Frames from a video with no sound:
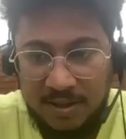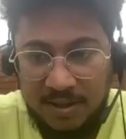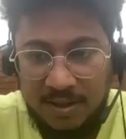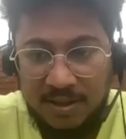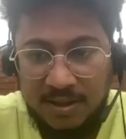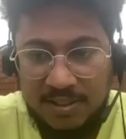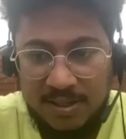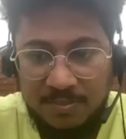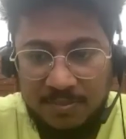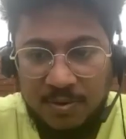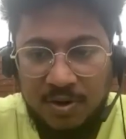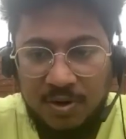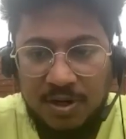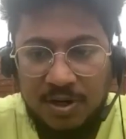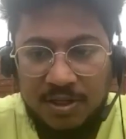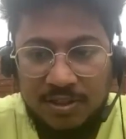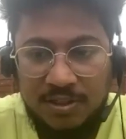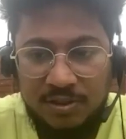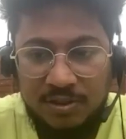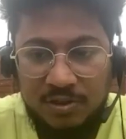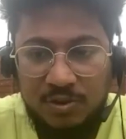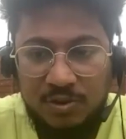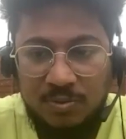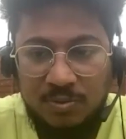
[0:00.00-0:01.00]
some
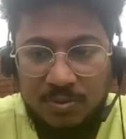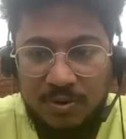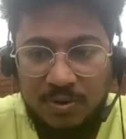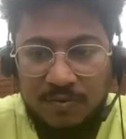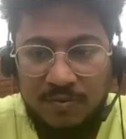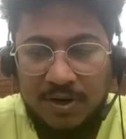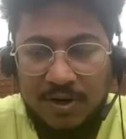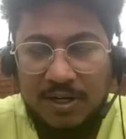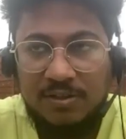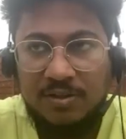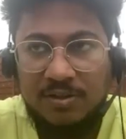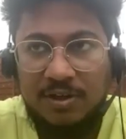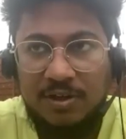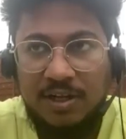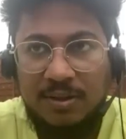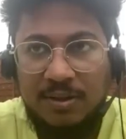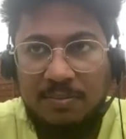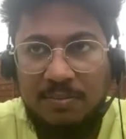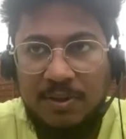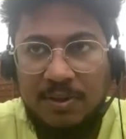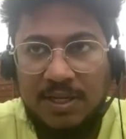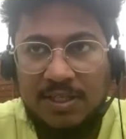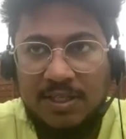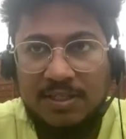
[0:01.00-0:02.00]
colleges do provide. So
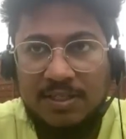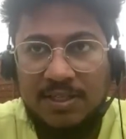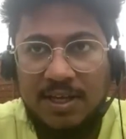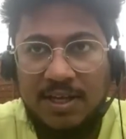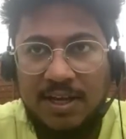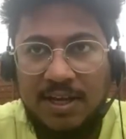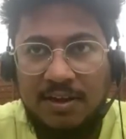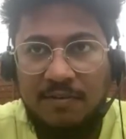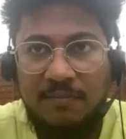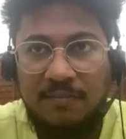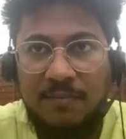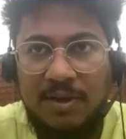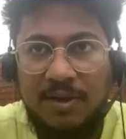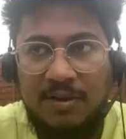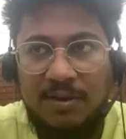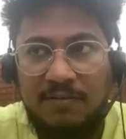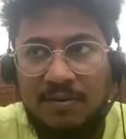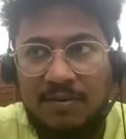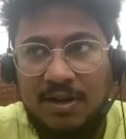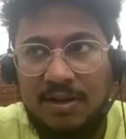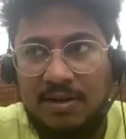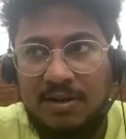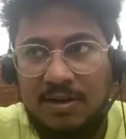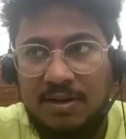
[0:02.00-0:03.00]
DBS gave me
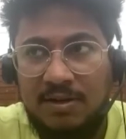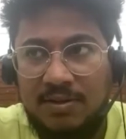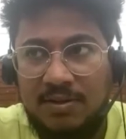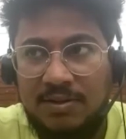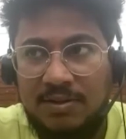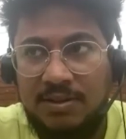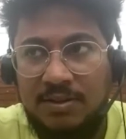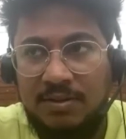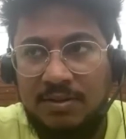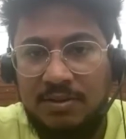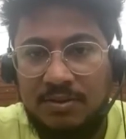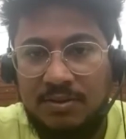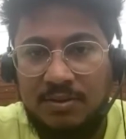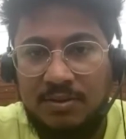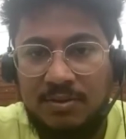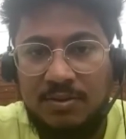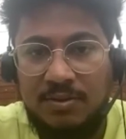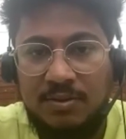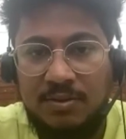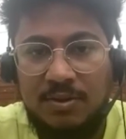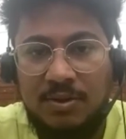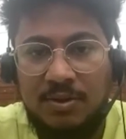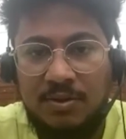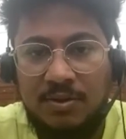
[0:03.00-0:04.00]
1,000
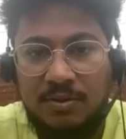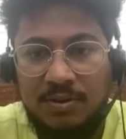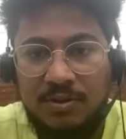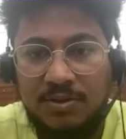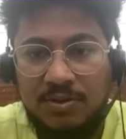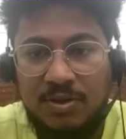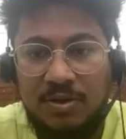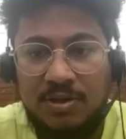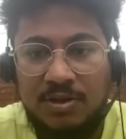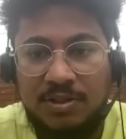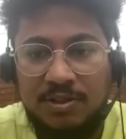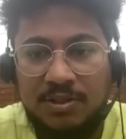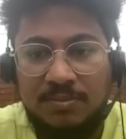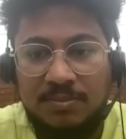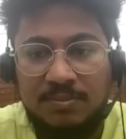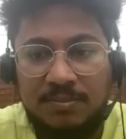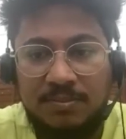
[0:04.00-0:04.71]
euro scholarship.